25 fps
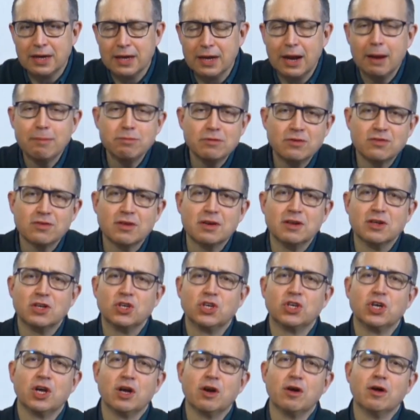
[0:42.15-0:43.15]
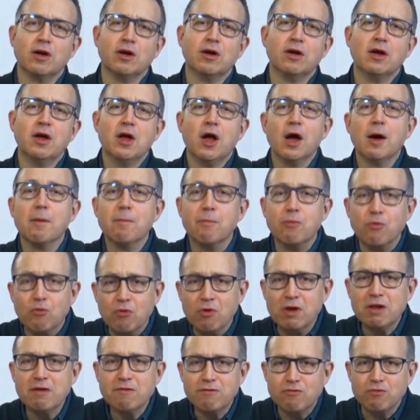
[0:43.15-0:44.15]
And I'm just going to share a
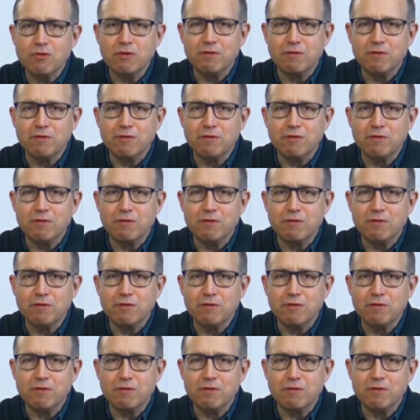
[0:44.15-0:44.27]
brief